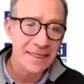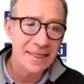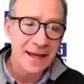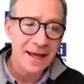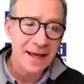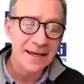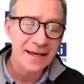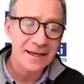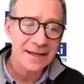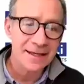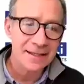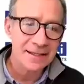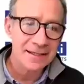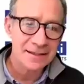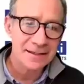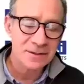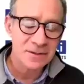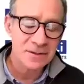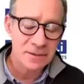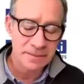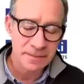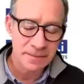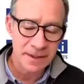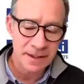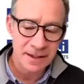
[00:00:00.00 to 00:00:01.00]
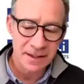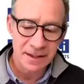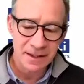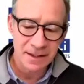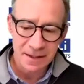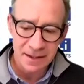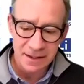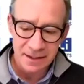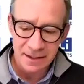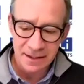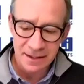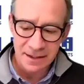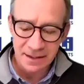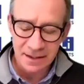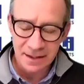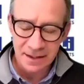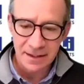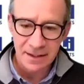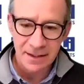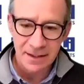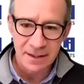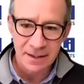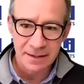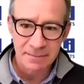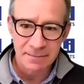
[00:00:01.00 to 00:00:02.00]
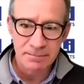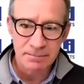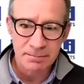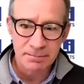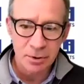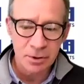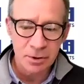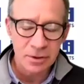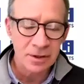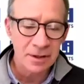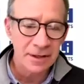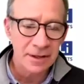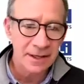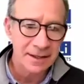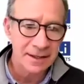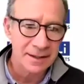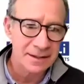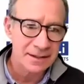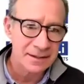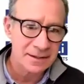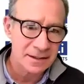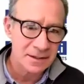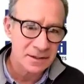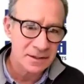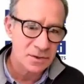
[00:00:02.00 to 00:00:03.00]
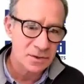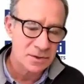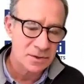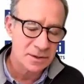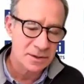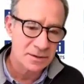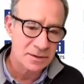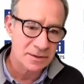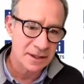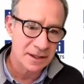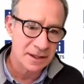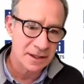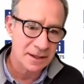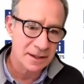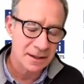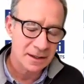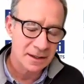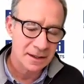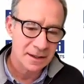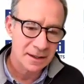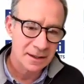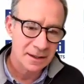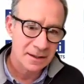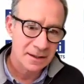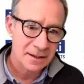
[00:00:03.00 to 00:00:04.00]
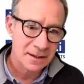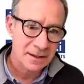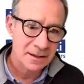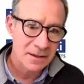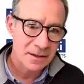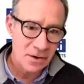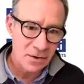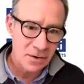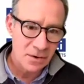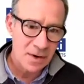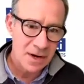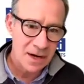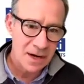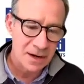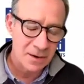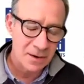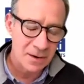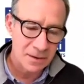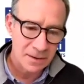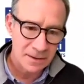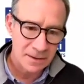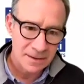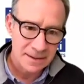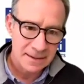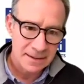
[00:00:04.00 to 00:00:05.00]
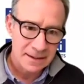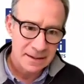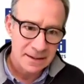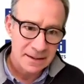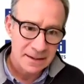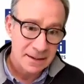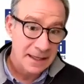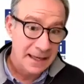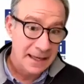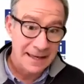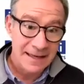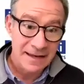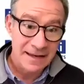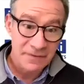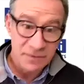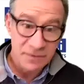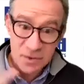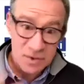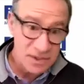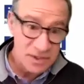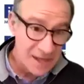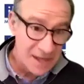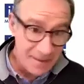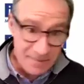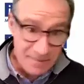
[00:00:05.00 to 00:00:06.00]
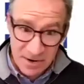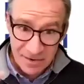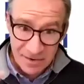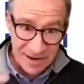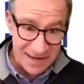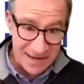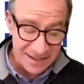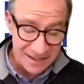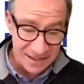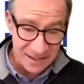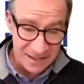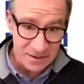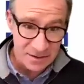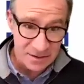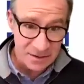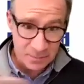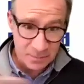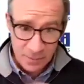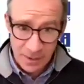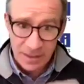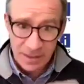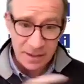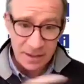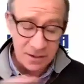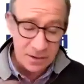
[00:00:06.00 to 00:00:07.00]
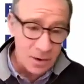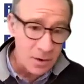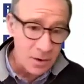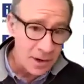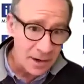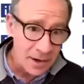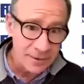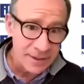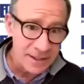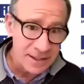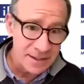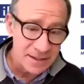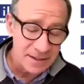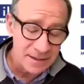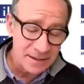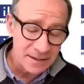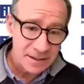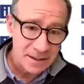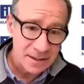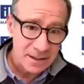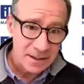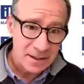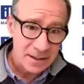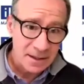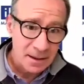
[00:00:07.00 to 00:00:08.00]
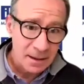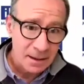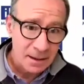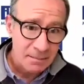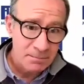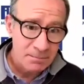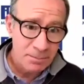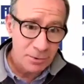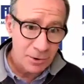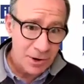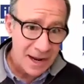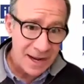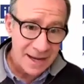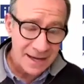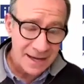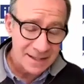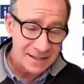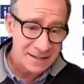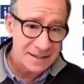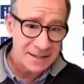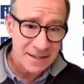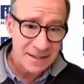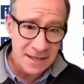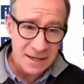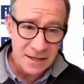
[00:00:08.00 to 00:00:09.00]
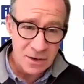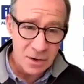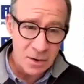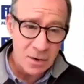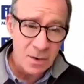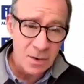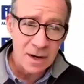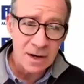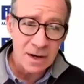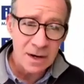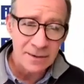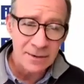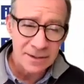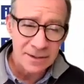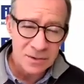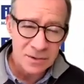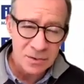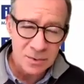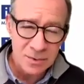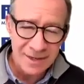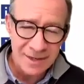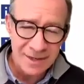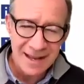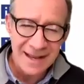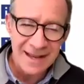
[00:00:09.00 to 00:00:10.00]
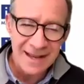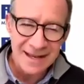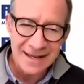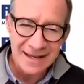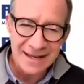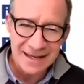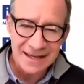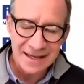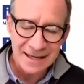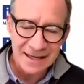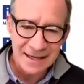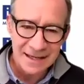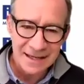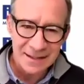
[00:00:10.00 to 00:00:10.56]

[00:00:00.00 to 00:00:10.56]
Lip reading: That is, to me, the bottleneck in this industry today. Know-how. And if you summarize it, where the know-how is, brines, the know-how today